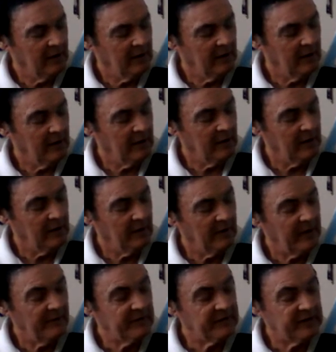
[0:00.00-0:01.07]
oh, we
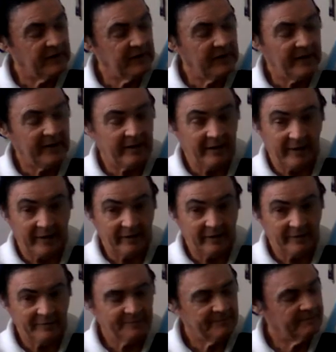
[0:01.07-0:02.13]
have a D and an A,
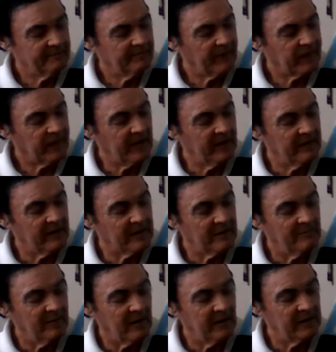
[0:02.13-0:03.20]
and they
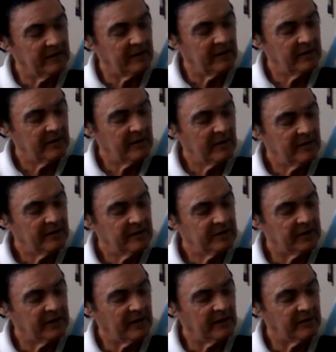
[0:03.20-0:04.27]
combine
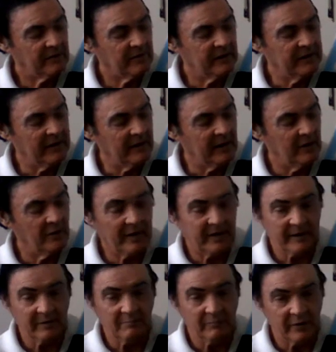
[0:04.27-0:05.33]
together, yellow
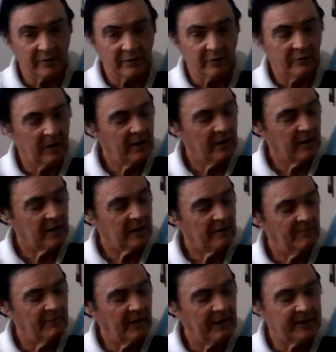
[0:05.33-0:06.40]
and blue
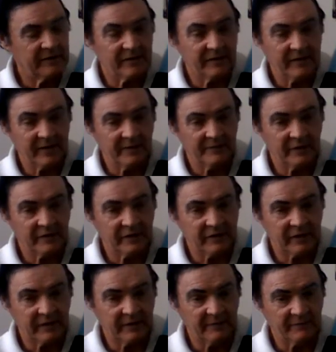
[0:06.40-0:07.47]
combine together to
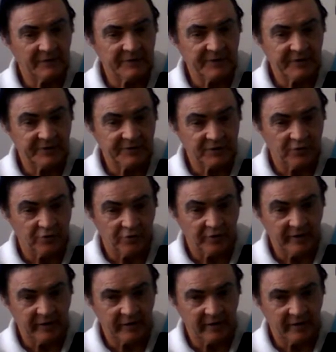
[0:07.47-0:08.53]
give us this
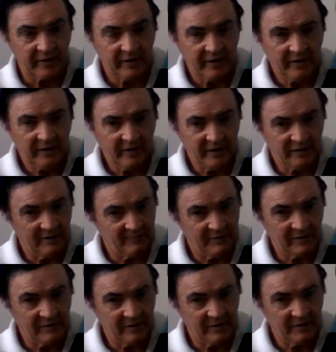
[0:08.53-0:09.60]
green in the
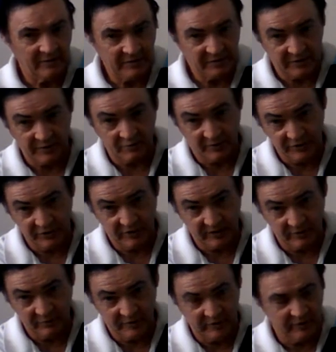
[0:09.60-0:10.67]
middle, which is what you get
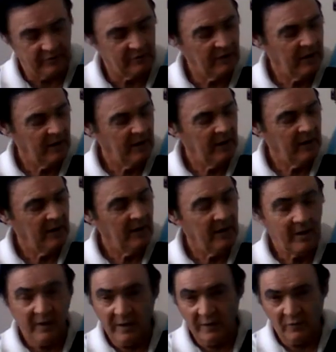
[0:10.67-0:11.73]
when you
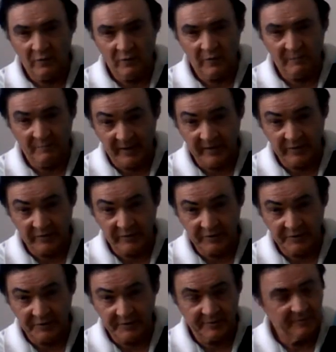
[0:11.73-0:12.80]
when painters